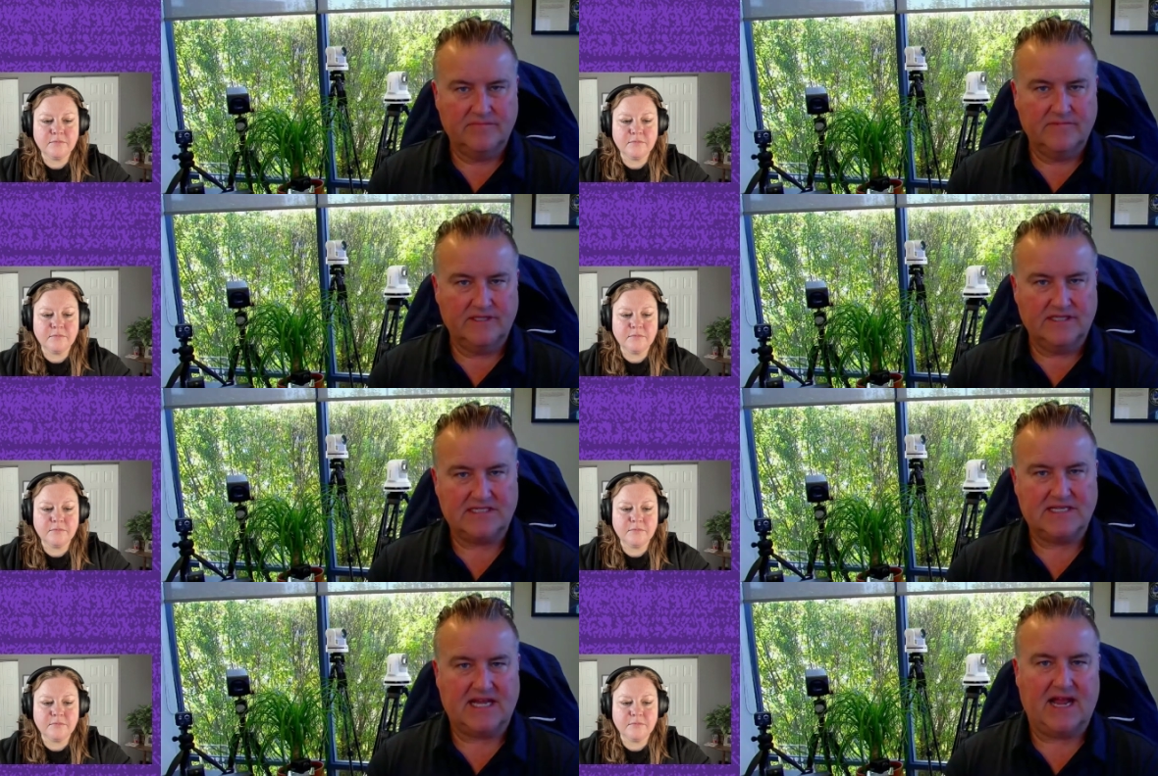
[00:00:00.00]

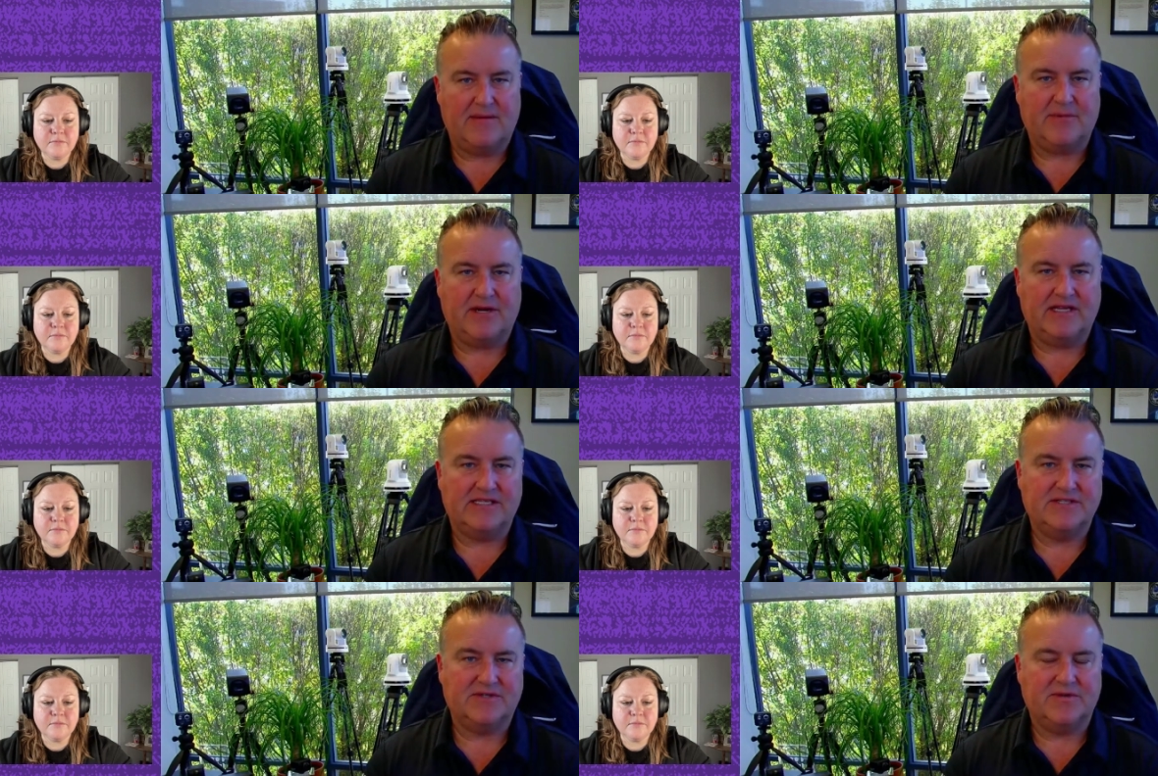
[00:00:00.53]
Speaker 1: this camera
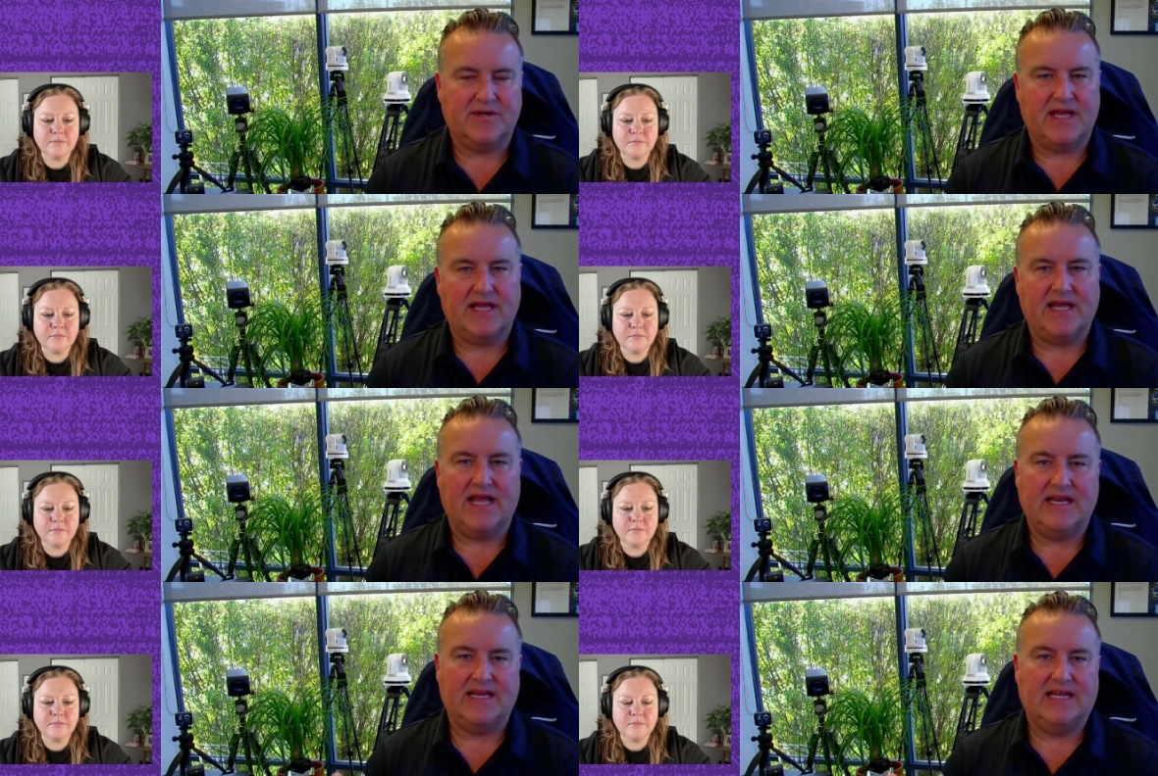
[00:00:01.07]
into
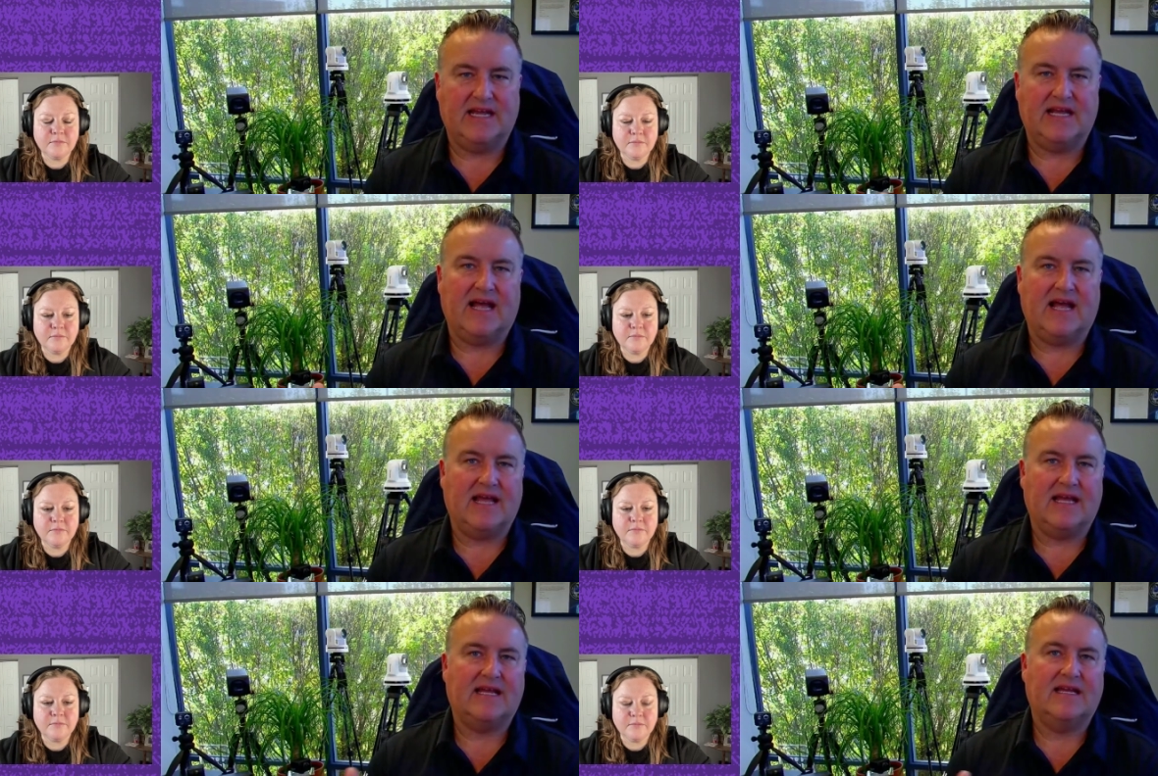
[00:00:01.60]
a
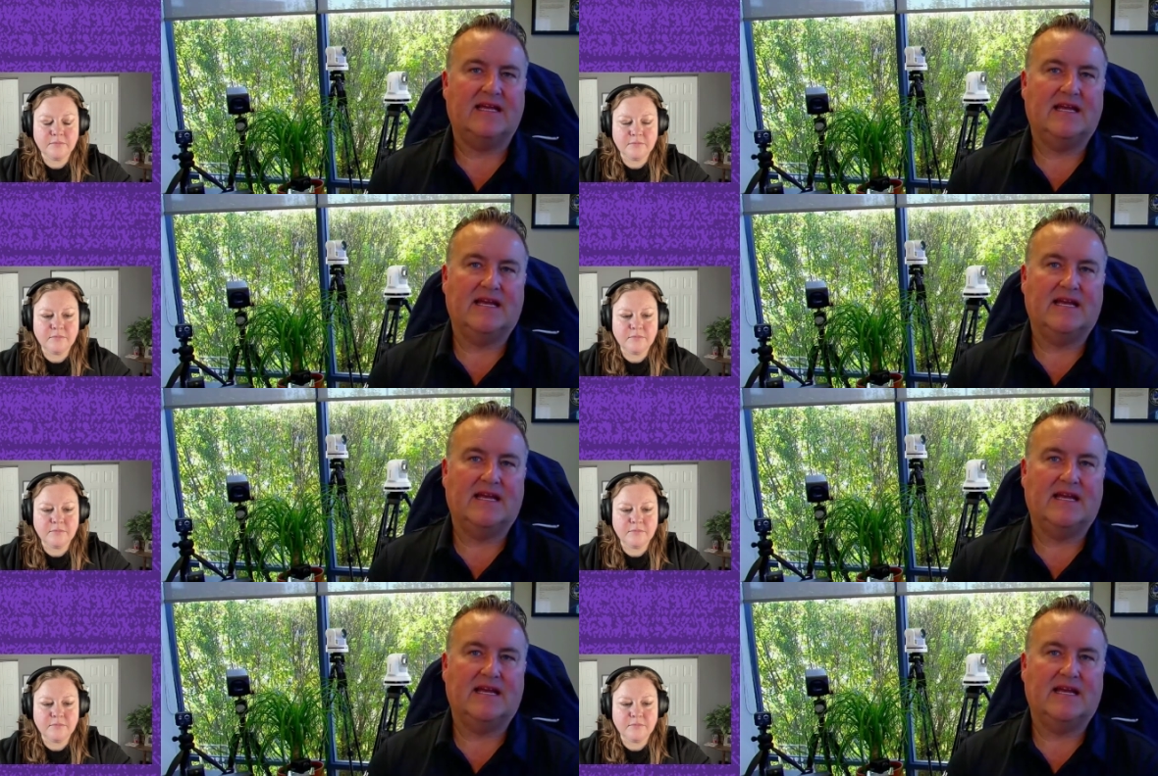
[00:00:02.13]
NDI